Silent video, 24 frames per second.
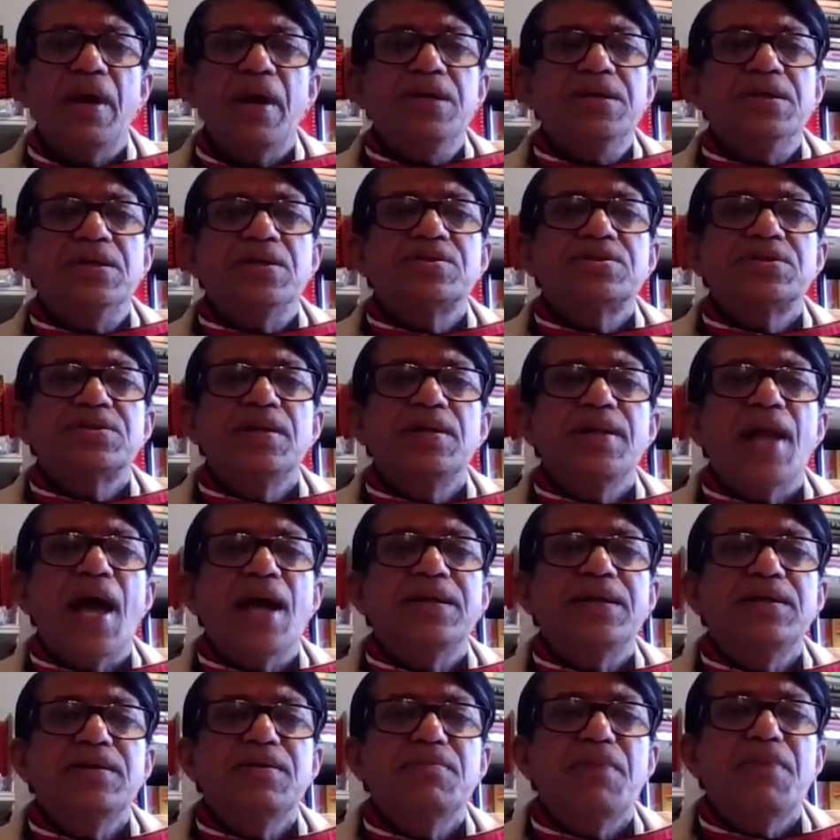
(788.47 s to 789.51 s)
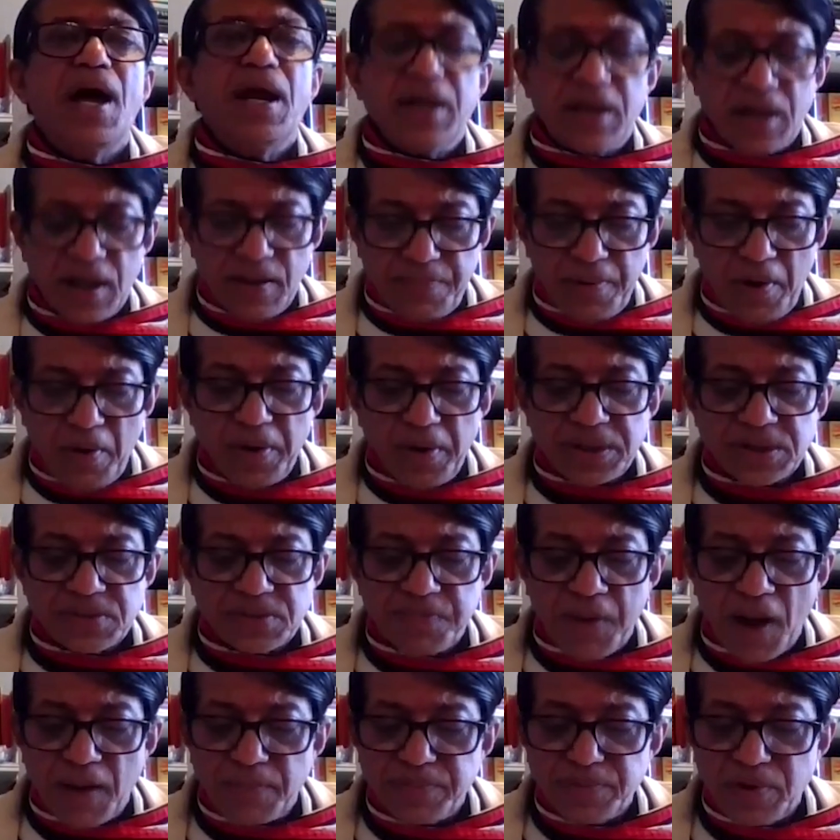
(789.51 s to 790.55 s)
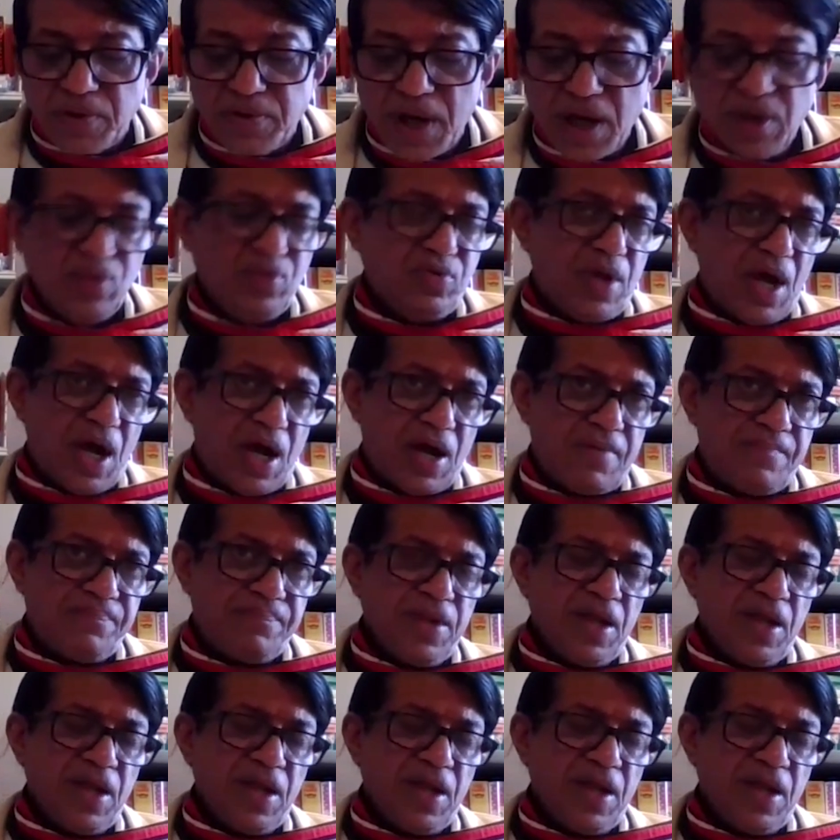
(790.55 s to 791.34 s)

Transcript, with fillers: greatest Latin American poet, Pablo Neruda,